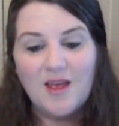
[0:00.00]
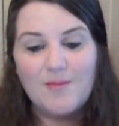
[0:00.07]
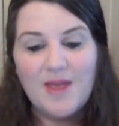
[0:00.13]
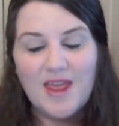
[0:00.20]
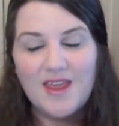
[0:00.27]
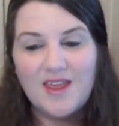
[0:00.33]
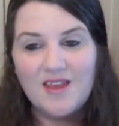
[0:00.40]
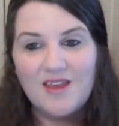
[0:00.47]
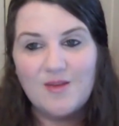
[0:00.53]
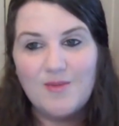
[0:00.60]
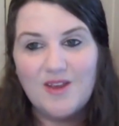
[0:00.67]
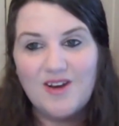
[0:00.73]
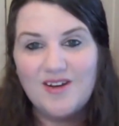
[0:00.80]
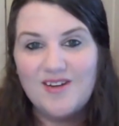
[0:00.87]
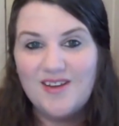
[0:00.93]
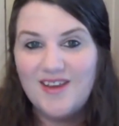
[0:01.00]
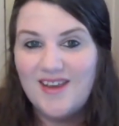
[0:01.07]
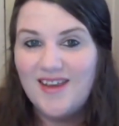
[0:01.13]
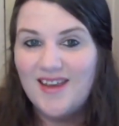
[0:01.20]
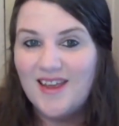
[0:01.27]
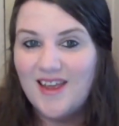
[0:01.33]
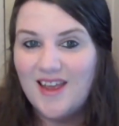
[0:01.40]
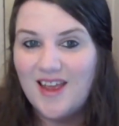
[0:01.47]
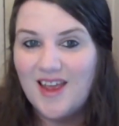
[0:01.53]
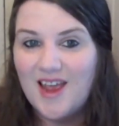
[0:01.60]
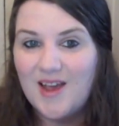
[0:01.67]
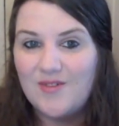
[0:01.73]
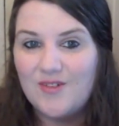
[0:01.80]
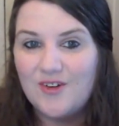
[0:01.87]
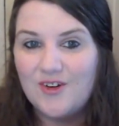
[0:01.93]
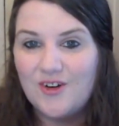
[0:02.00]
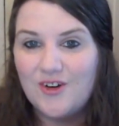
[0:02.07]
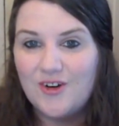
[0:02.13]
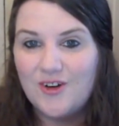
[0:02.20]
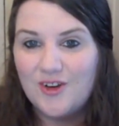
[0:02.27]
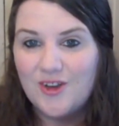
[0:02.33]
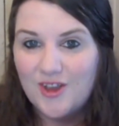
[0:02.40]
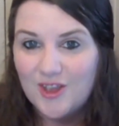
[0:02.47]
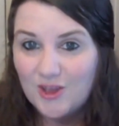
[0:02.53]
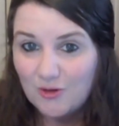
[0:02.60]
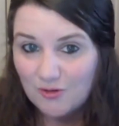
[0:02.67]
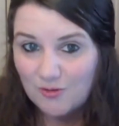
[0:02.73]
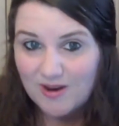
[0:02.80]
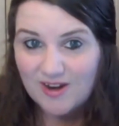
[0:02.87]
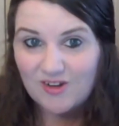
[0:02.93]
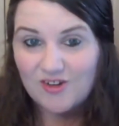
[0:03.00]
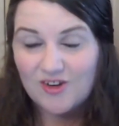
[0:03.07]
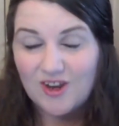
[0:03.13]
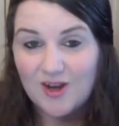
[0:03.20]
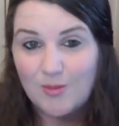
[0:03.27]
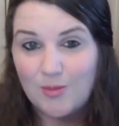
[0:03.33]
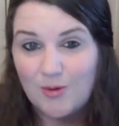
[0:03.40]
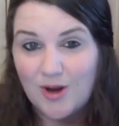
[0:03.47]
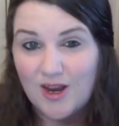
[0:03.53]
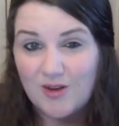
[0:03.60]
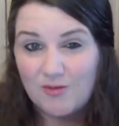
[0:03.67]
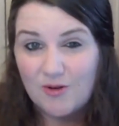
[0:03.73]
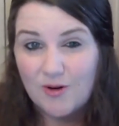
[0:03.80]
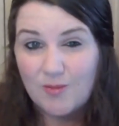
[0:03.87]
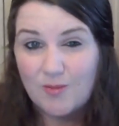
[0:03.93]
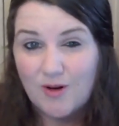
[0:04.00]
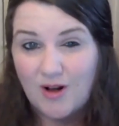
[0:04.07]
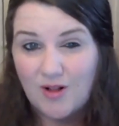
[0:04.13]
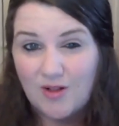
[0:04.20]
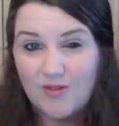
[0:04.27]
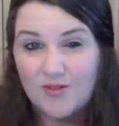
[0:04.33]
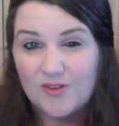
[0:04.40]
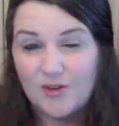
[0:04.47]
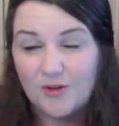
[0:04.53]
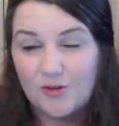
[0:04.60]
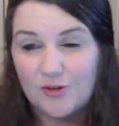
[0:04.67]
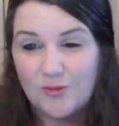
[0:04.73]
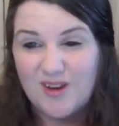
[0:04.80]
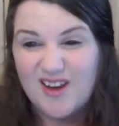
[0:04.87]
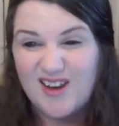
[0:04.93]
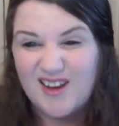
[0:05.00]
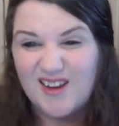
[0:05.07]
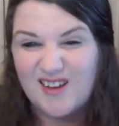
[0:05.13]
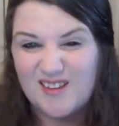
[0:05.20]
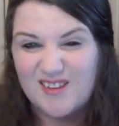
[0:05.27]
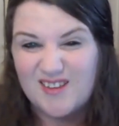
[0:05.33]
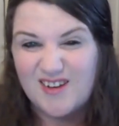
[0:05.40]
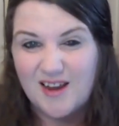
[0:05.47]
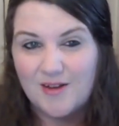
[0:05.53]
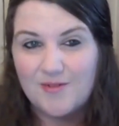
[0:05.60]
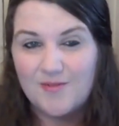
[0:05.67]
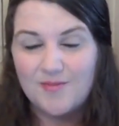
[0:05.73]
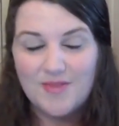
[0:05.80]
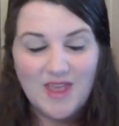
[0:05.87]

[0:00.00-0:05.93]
pagan community after you've managed to get a break from all of the social media stuff.